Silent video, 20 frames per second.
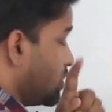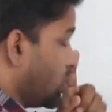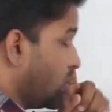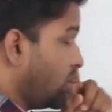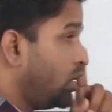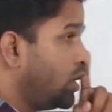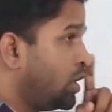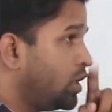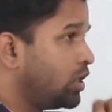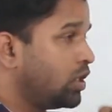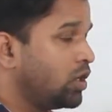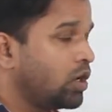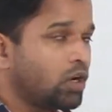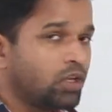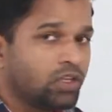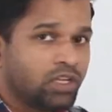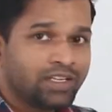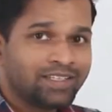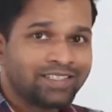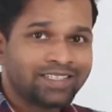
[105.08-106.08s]
So you need to
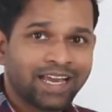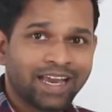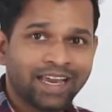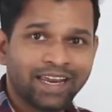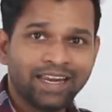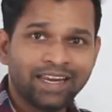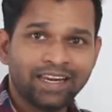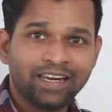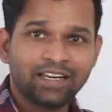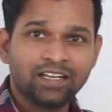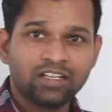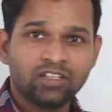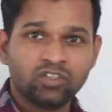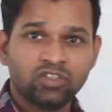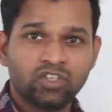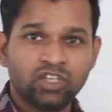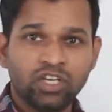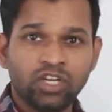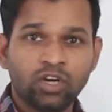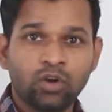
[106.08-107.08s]
know that sine
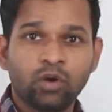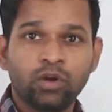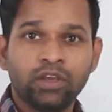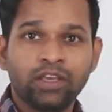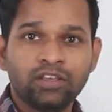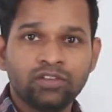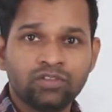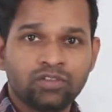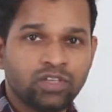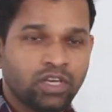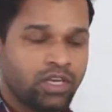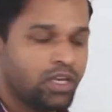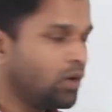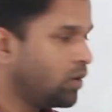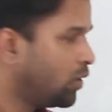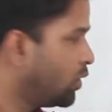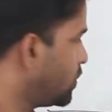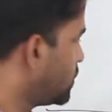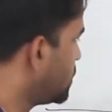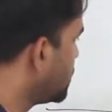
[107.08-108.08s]
0 is 0.